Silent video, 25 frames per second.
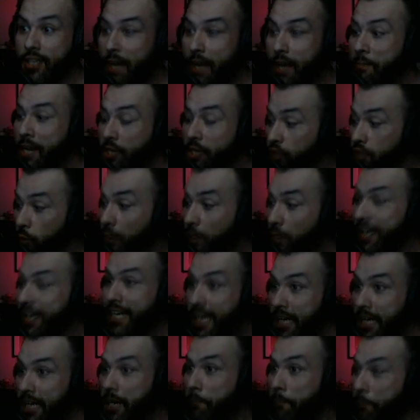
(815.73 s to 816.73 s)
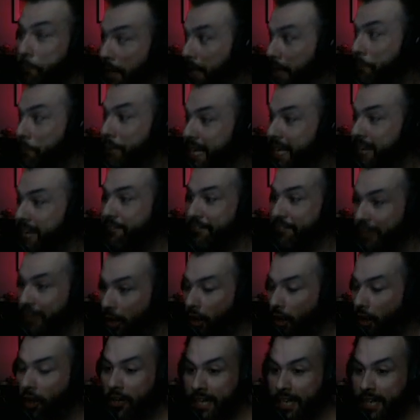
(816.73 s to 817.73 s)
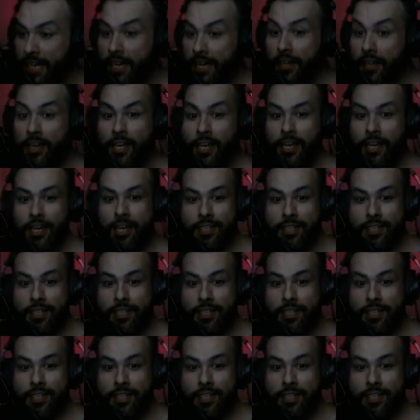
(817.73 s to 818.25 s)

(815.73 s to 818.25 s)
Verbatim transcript: I mean, do we need a public flogging?